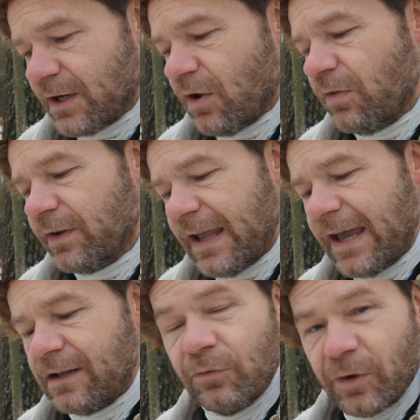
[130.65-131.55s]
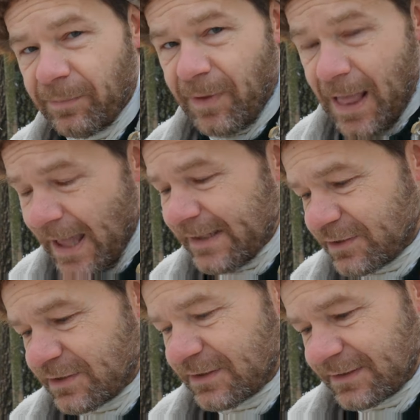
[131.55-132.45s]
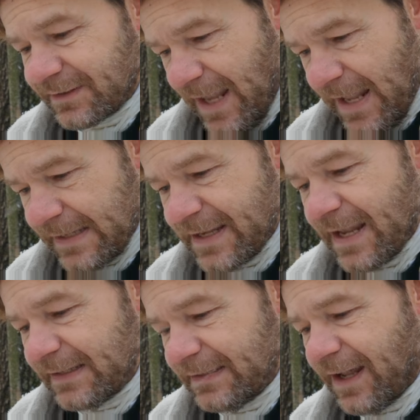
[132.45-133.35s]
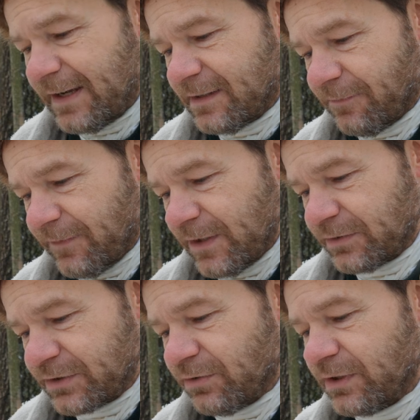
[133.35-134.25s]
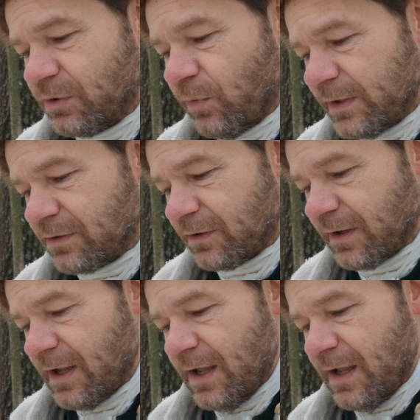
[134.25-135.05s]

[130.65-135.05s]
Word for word: yet all the cattle were obliged to stay day and night in the fields during the winter.